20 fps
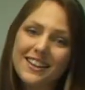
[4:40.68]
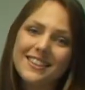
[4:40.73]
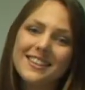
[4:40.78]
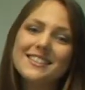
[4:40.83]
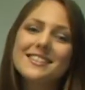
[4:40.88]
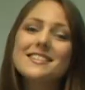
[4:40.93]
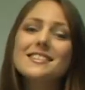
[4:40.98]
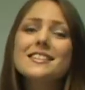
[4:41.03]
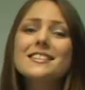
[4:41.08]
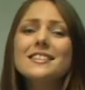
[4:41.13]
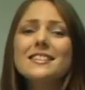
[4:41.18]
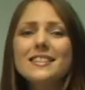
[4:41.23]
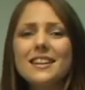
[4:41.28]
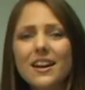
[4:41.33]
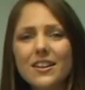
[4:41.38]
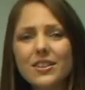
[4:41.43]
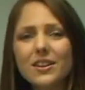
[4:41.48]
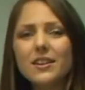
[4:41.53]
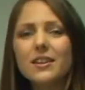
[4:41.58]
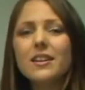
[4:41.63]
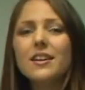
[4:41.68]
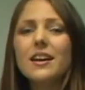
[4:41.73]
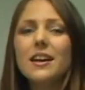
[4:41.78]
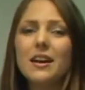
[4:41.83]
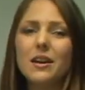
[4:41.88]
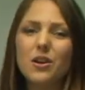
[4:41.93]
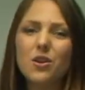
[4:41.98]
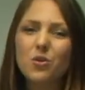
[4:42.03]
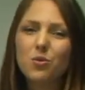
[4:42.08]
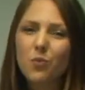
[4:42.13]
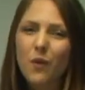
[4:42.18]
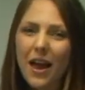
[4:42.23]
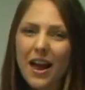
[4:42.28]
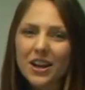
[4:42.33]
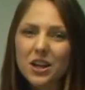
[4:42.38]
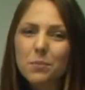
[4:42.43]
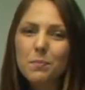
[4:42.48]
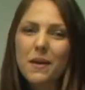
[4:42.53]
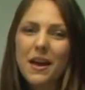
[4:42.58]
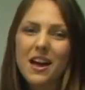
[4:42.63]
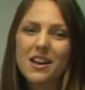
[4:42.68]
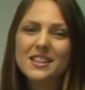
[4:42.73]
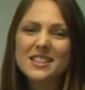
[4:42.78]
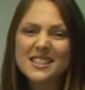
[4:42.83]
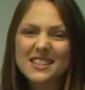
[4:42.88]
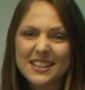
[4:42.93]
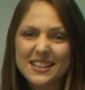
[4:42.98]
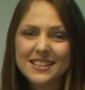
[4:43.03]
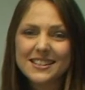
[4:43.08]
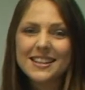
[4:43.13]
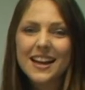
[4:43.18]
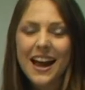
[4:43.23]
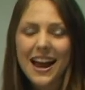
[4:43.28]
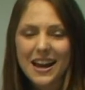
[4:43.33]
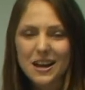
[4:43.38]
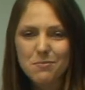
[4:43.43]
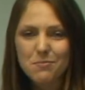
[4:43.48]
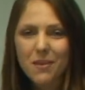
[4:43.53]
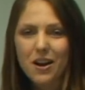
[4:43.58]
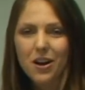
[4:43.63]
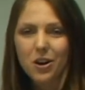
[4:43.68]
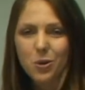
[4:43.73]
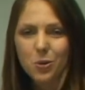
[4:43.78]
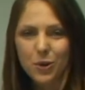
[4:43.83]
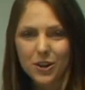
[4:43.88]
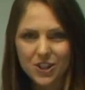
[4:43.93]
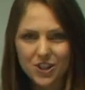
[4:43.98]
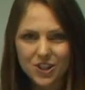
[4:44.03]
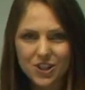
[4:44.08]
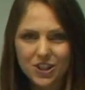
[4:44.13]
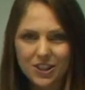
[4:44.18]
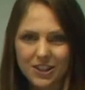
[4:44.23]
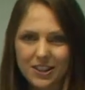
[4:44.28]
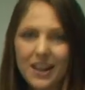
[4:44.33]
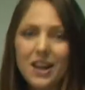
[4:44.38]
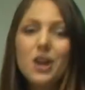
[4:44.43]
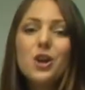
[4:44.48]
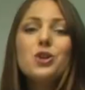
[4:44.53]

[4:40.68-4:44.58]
This is another around about six to eight mark question.